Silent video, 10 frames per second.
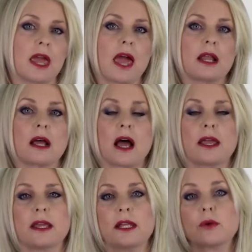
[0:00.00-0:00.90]
and
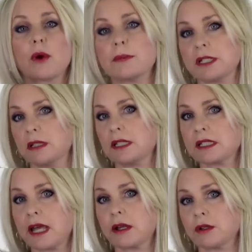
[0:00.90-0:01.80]
I interrupted the
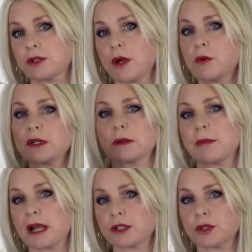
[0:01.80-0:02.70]
cycle so I wasn't
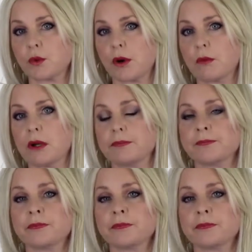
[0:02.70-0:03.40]
back to square one.